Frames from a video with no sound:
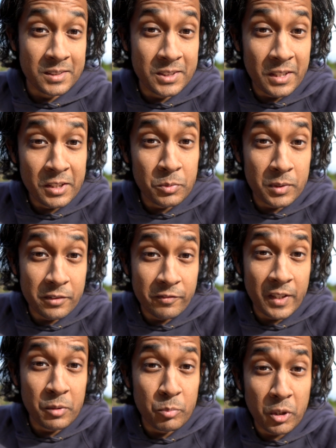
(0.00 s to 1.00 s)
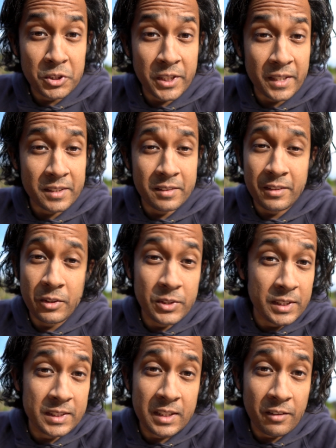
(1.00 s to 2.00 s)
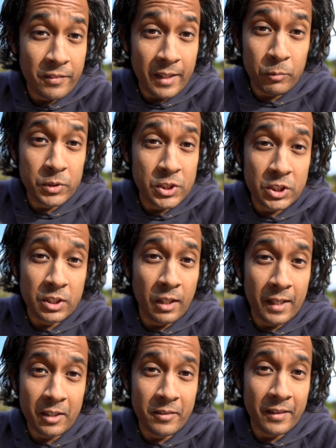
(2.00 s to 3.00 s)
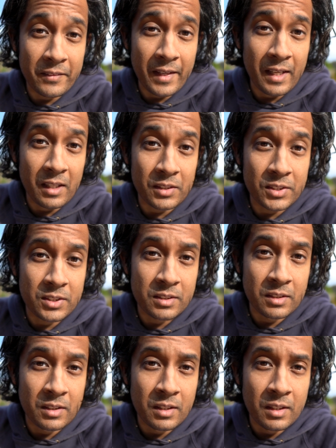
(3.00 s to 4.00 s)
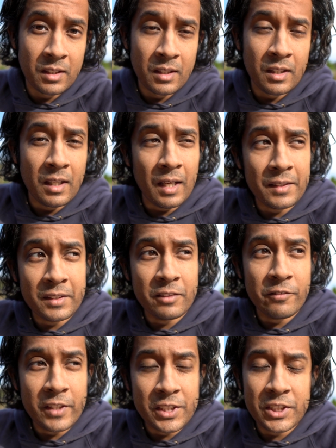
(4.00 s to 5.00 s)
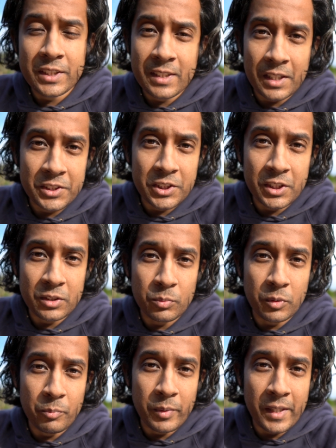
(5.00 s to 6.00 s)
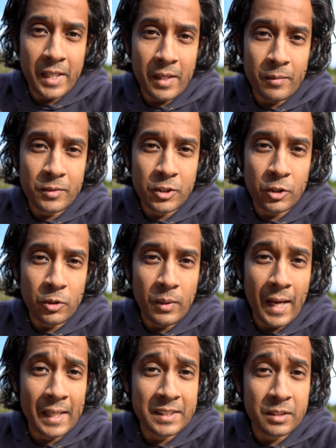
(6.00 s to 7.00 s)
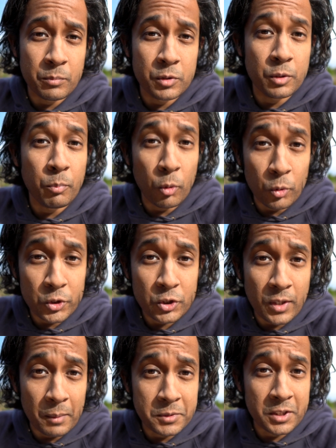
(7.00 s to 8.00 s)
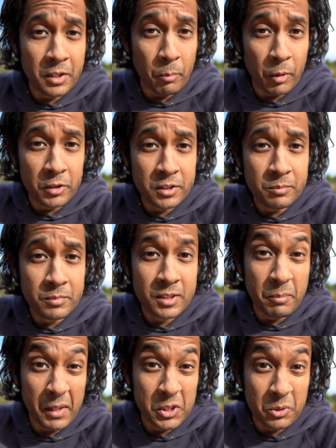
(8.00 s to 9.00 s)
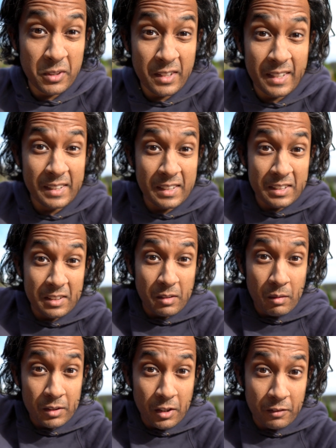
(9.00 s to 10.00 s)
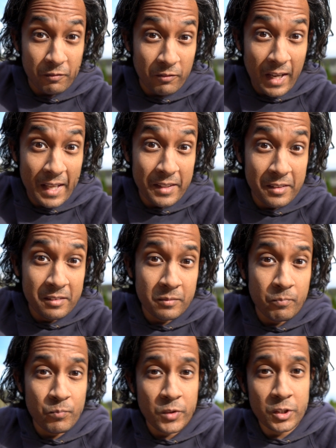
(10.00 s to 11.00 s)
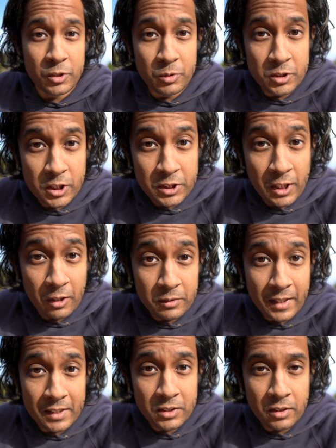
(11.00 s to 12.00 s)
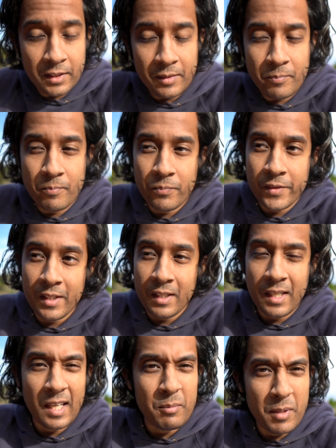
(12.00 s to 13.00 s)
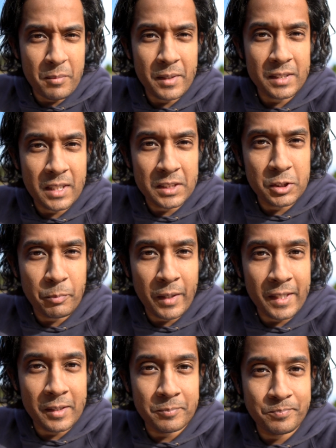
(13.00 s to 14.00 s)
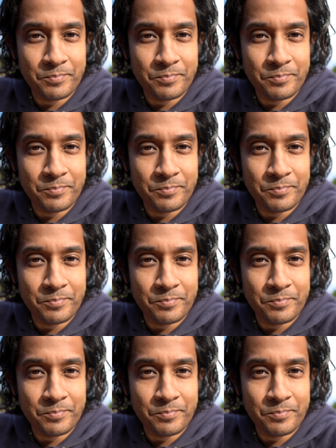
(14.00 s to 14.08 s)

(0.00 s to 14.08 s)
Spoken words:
So this was a fun project, using stuff that was just lying around the house. I think the finishing touches would be to add some support straps to the bottom to make sure the thing doesn't flatten as soon as the child gets on it, and maybe a touch of paint.